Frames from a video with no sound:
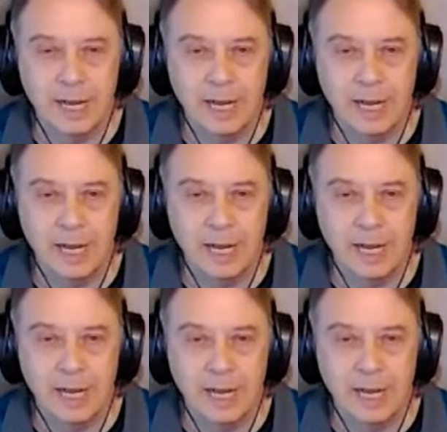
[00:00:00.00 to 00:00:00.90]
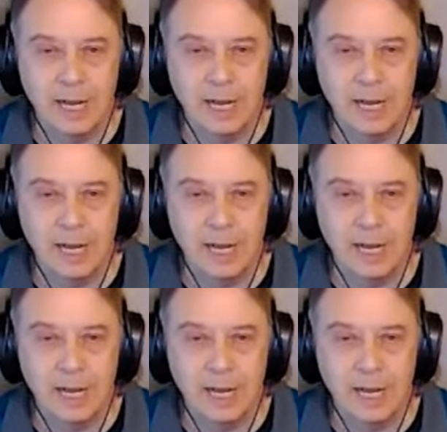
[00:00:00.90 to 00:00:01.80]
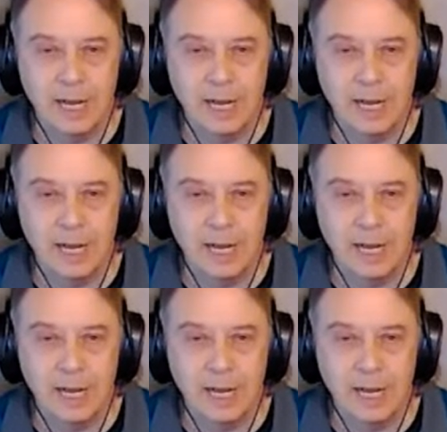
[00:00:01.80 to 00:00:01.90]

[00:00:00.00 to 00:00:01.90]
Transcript: It's beautifully soundscaped,